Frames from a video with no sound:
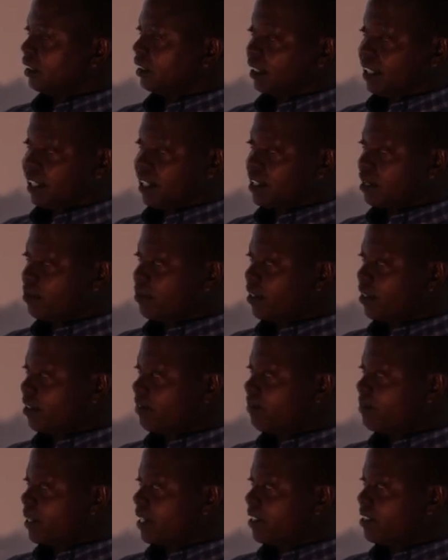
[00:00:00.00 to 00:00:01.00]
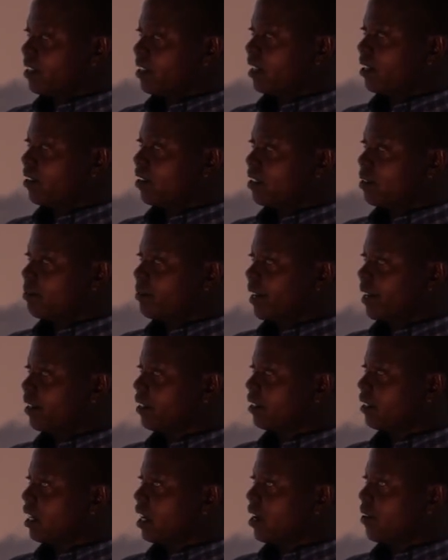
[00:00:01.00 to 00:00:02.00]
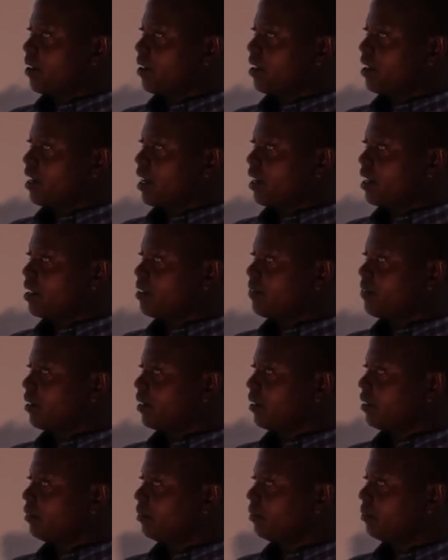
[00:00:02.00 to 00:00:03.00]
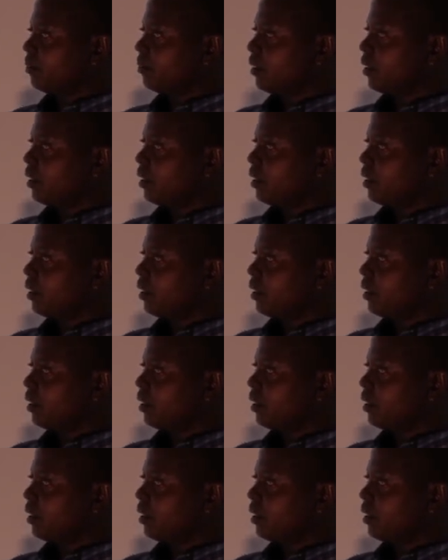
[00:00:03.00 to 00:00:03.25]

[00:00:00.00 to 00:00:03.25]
There is a bit of mixture, don't mind. I will rearrange for you.